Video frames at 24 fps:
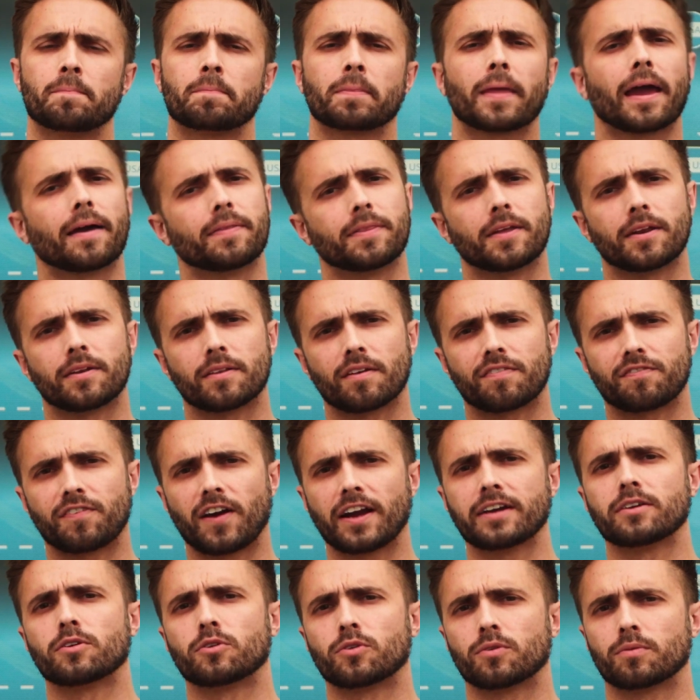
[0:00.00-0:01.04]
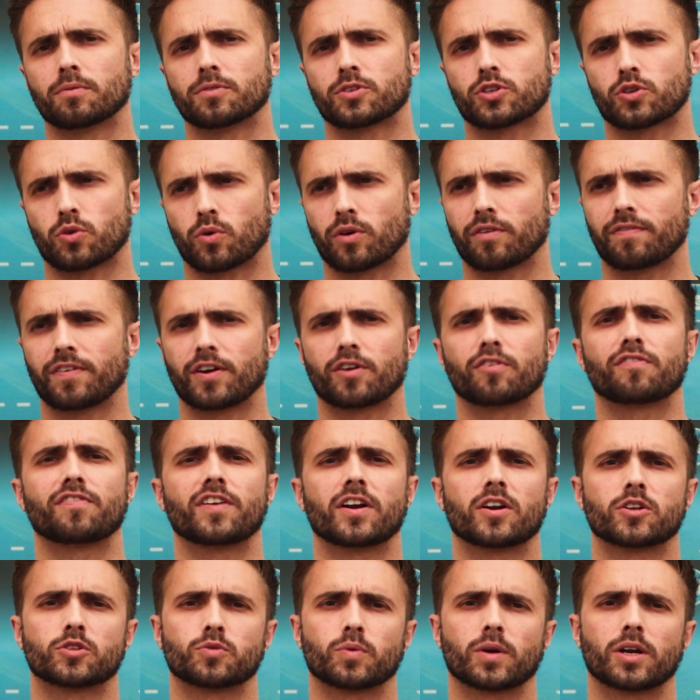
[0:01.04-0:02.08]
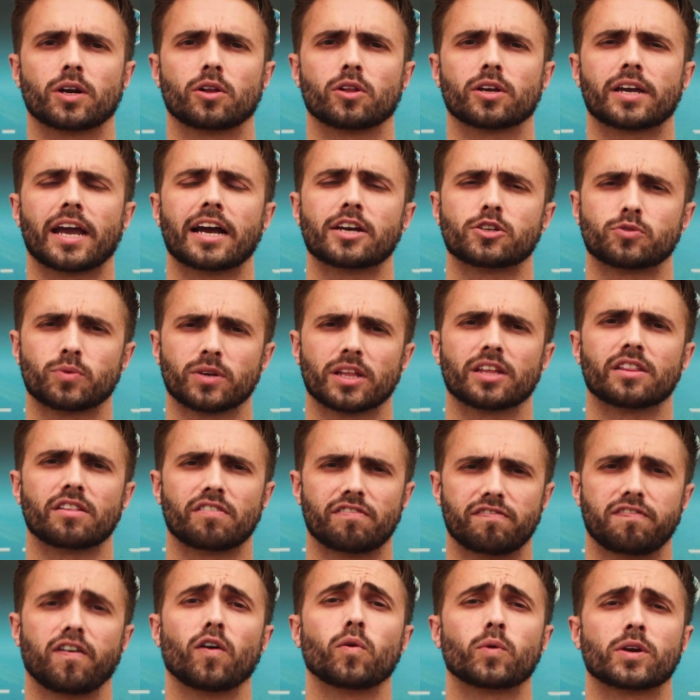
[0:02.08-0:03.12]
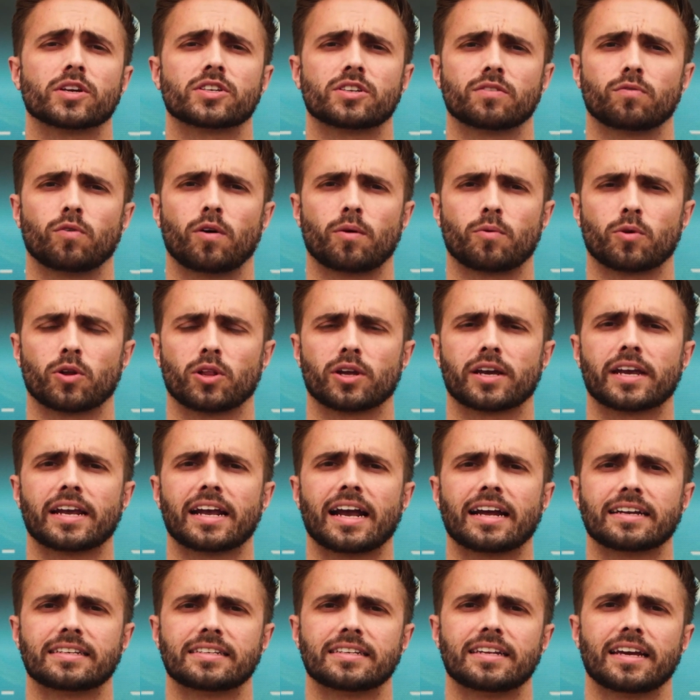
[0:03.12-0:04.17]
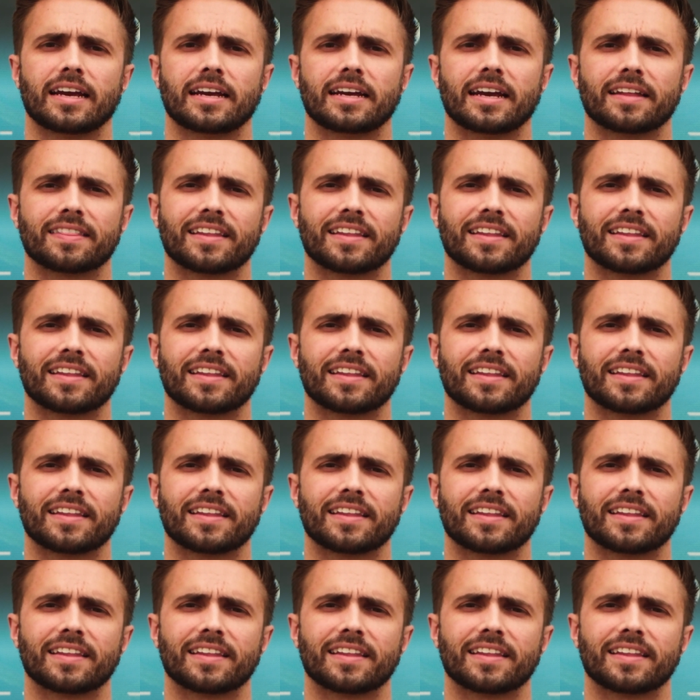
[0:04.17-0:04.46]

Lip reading: And then the final sort of interference we're going to look at is really the focus of what we're looking at today,